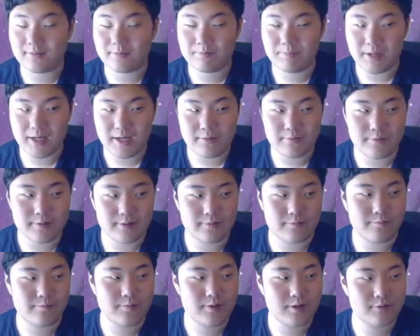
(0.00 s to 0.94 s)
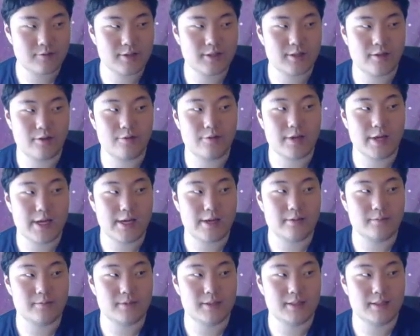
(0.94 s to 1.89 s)
bit of a few slow
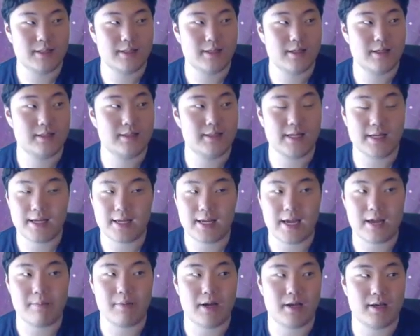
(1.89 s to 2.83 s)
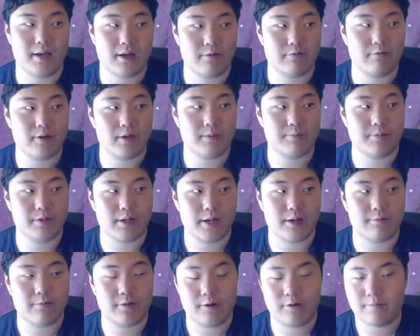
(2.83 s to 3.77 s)
games. The second game I didn't really
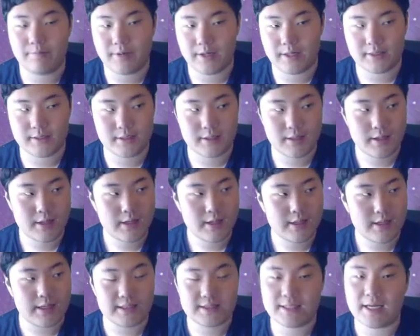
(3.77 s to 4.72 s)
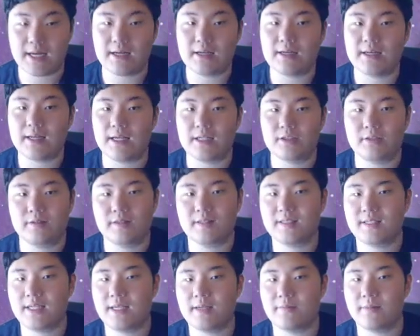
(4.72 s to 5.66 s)
play well, but that's kind of nature of
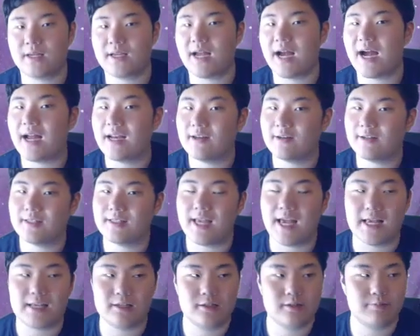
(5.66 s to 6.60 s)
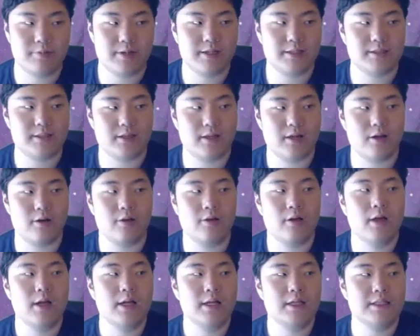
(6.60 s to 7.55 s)
this team. It kind of tends to play slow.
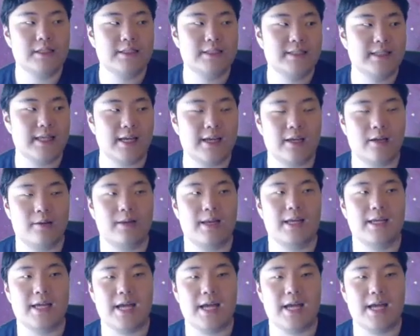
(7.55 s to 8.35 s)
Just setting up that